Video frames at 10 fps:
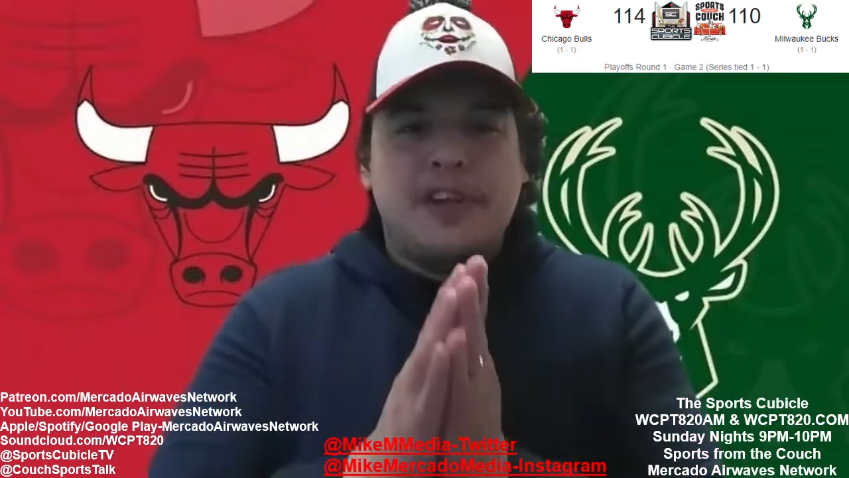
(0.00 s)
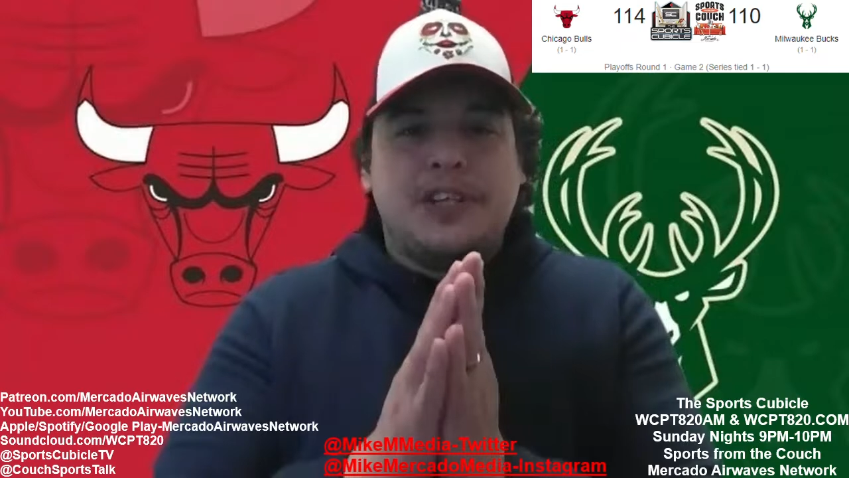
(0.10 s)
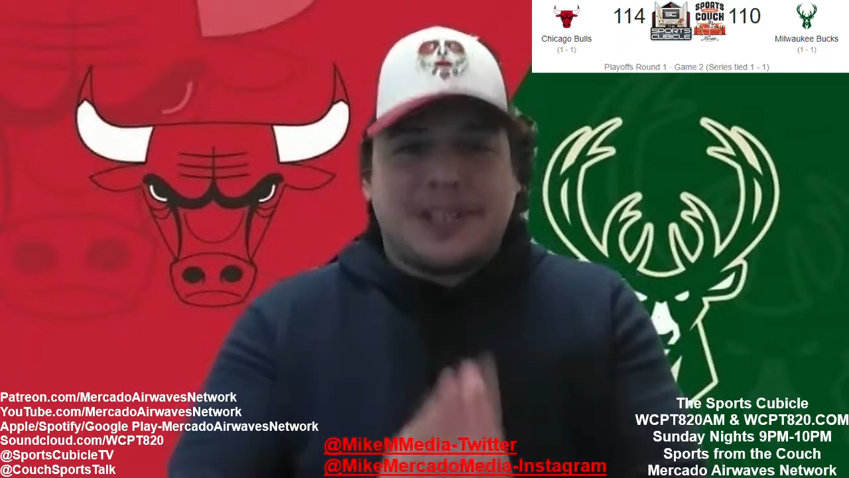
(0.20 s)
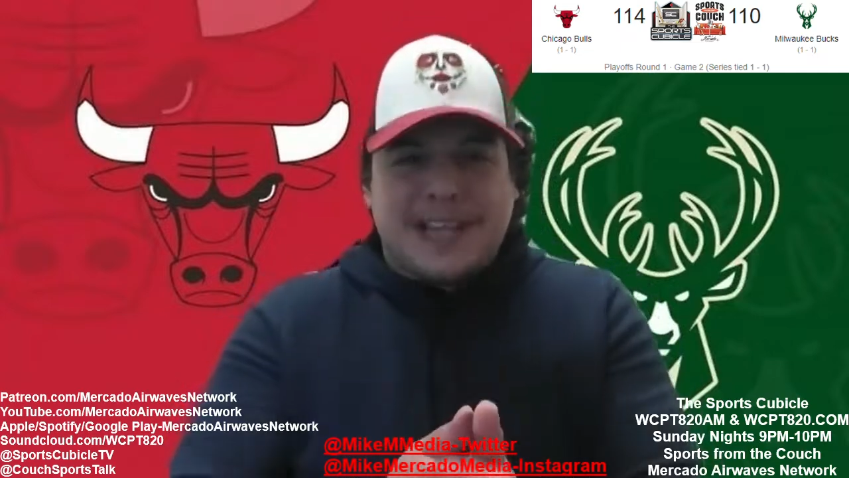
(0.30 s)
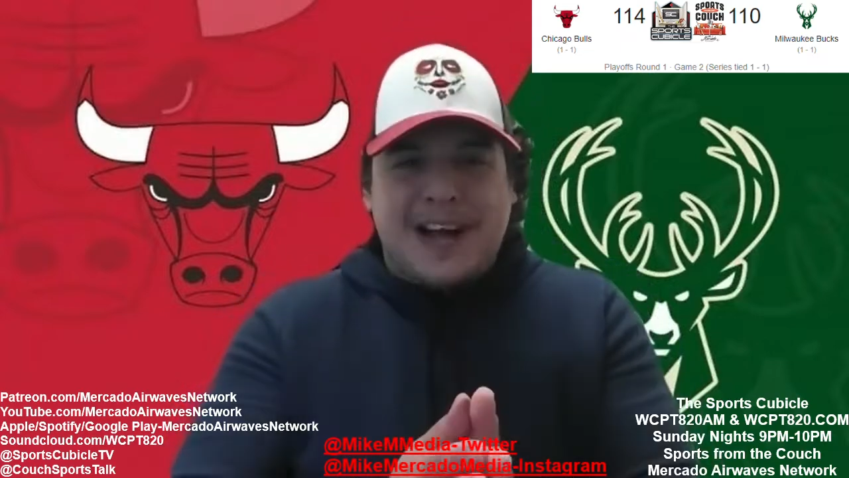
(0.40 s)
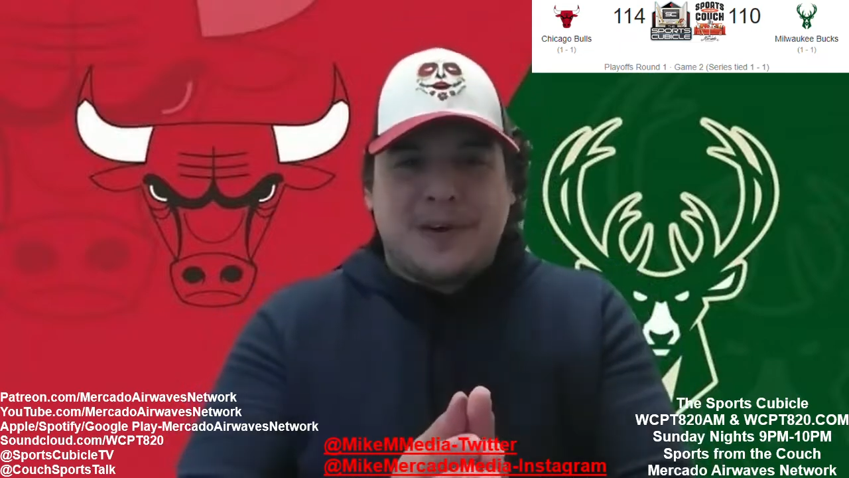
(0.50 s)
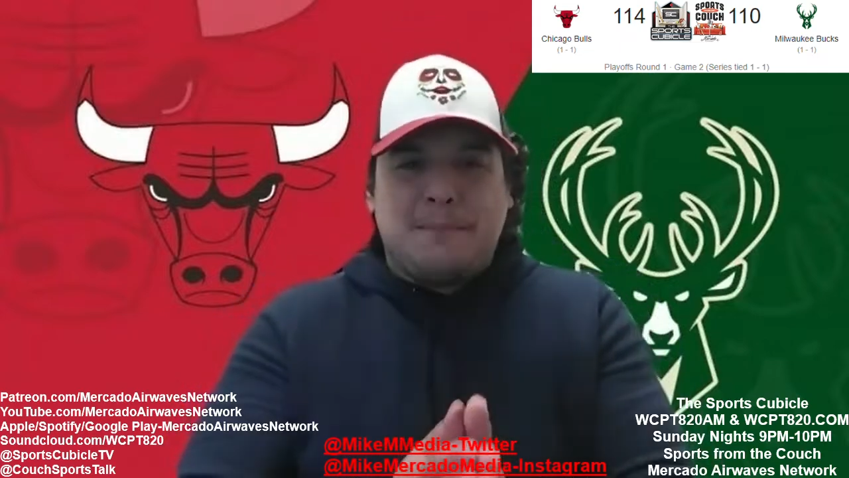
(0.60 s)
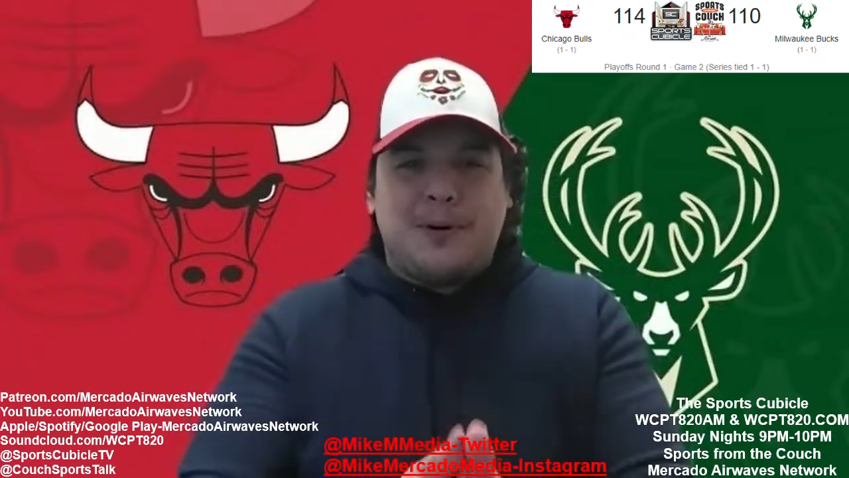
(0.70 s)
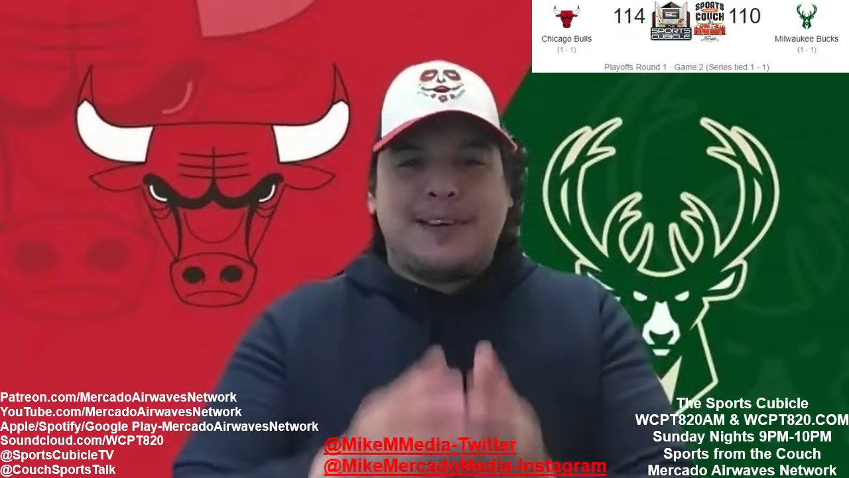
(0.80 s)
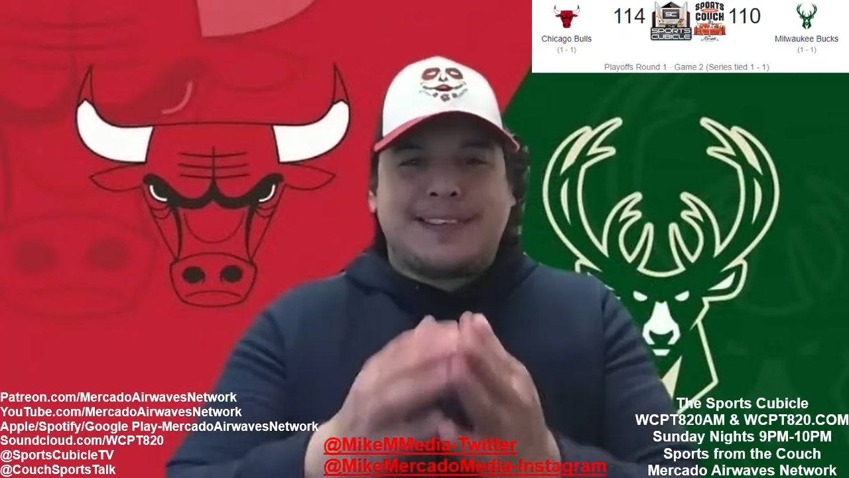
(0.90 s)
the
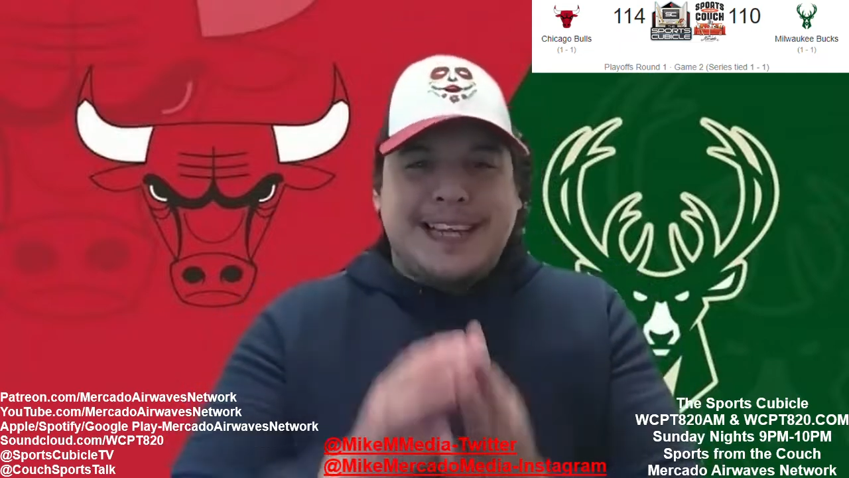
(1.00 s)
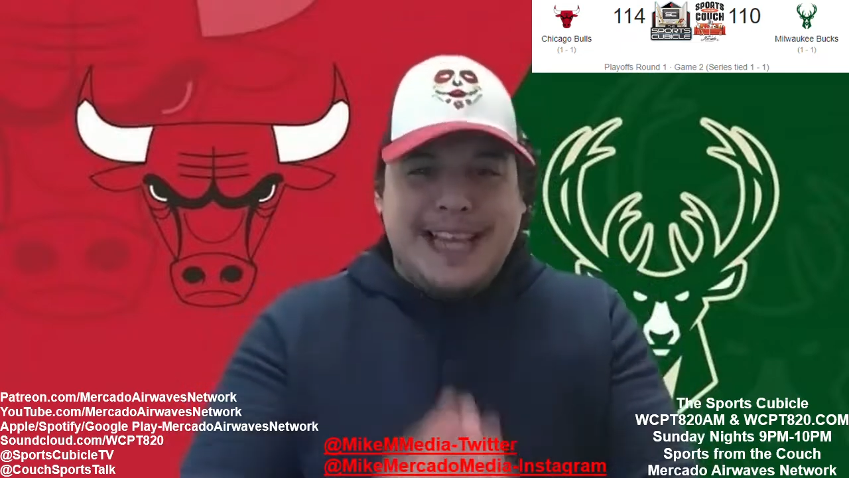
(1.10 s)
Chicago Bulls,